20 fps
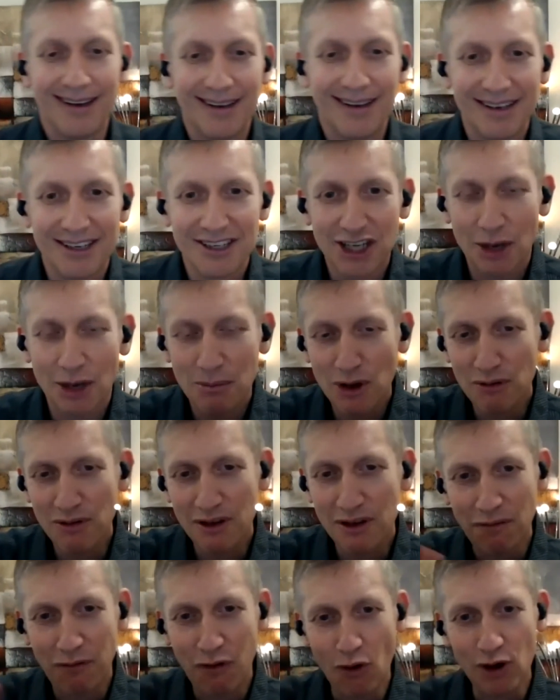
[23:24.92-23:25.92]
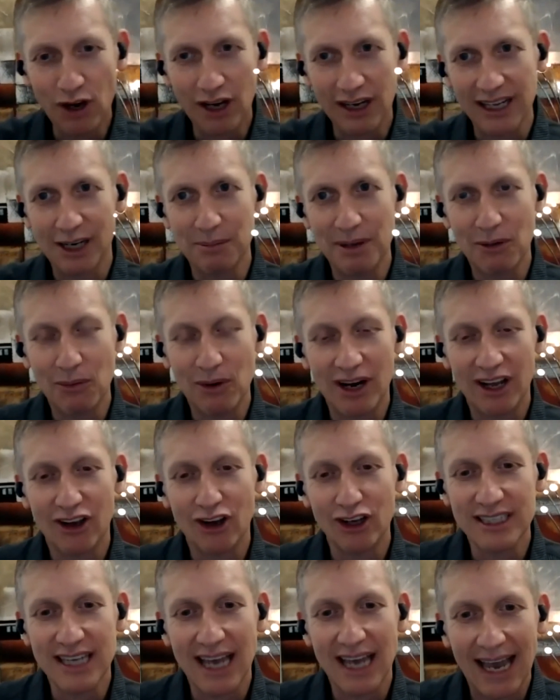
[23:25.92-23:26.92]
So moving forward a little bit, when I
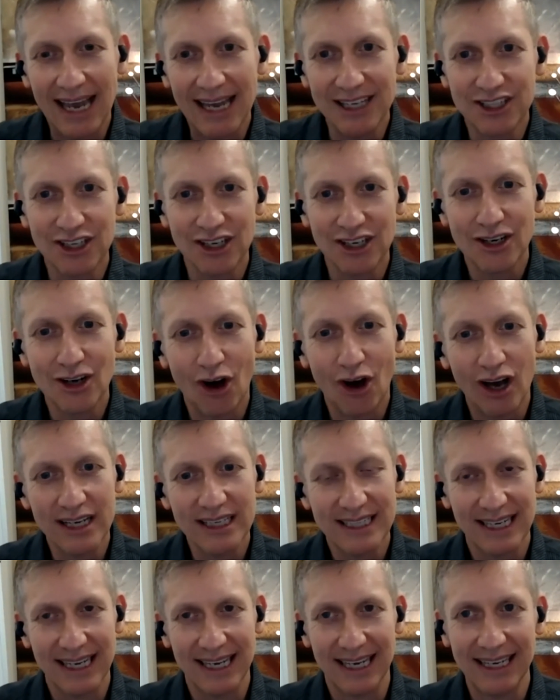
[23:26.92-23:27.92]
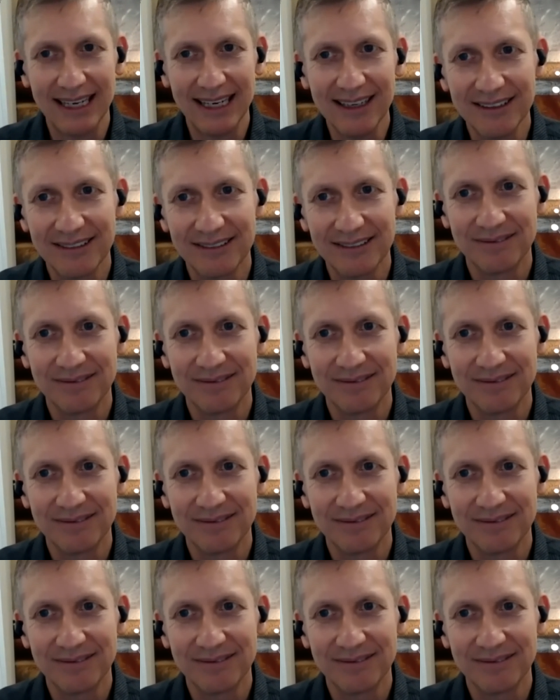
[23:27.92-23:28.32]
got to age 19